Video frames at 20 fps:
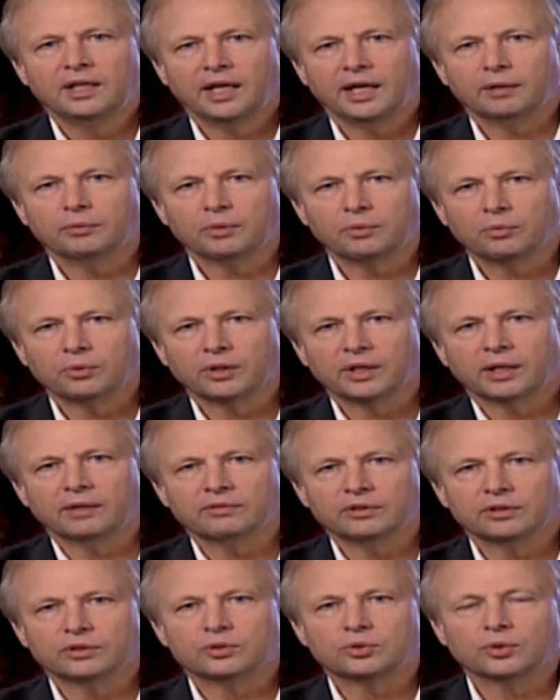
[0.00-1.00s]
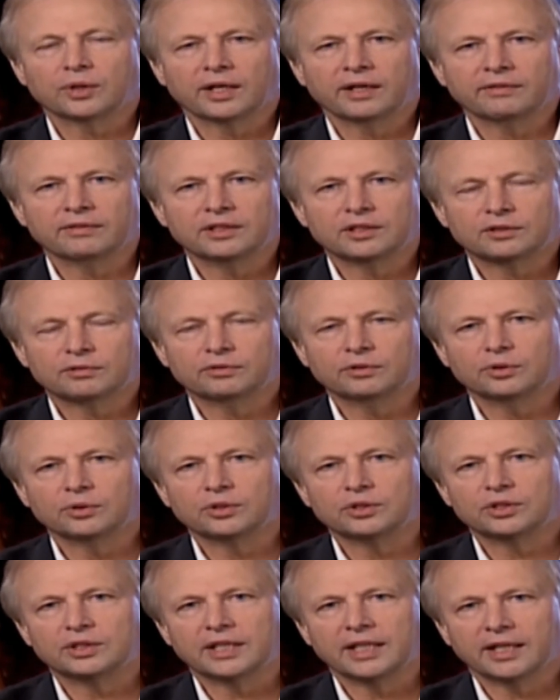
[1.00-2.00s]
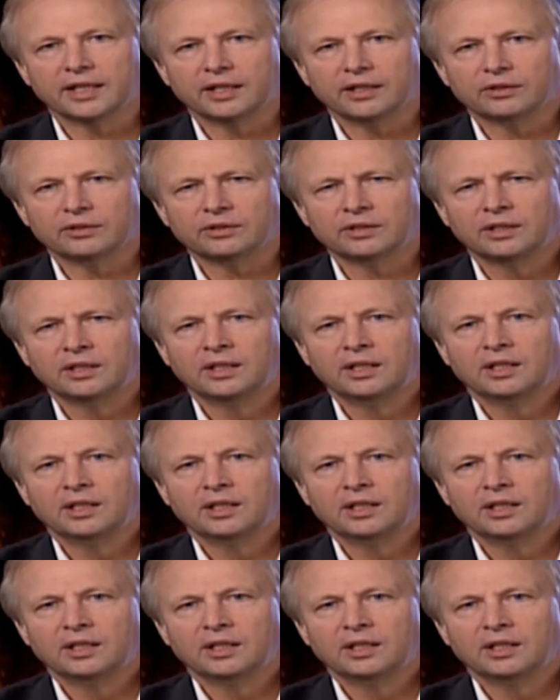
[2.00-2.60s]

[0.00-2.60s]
and we weren't able to drive these fluids down.